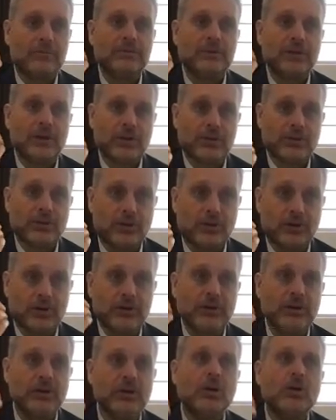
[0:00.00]
the
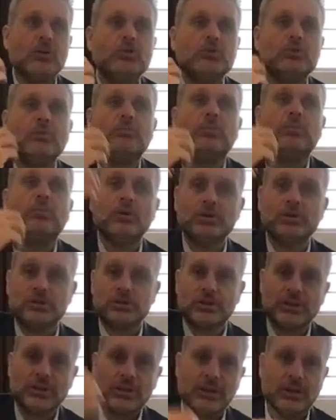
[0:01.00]
authority to
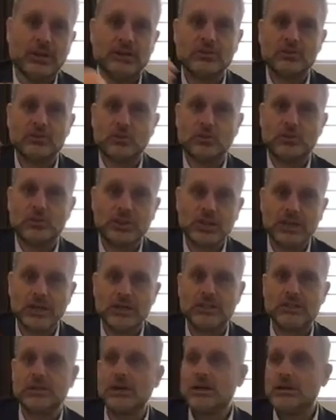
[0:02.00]
push things or
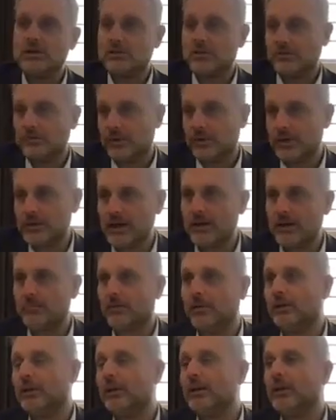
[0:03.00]
change. So, for
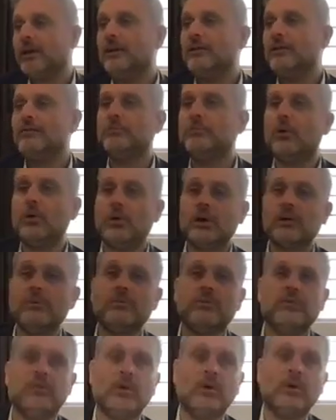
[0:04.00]
example, if Purim
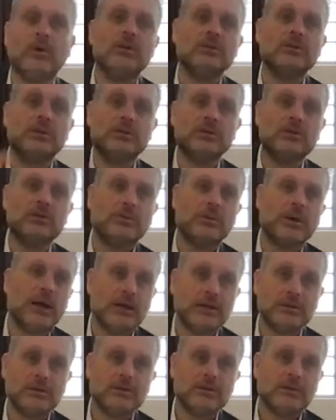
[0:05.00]
falls on
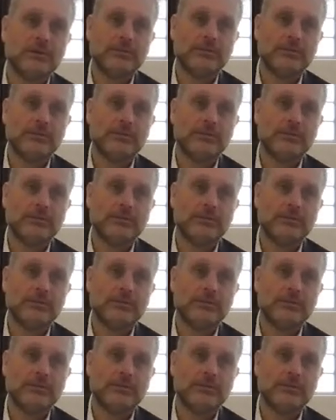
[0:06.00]
Shabbat,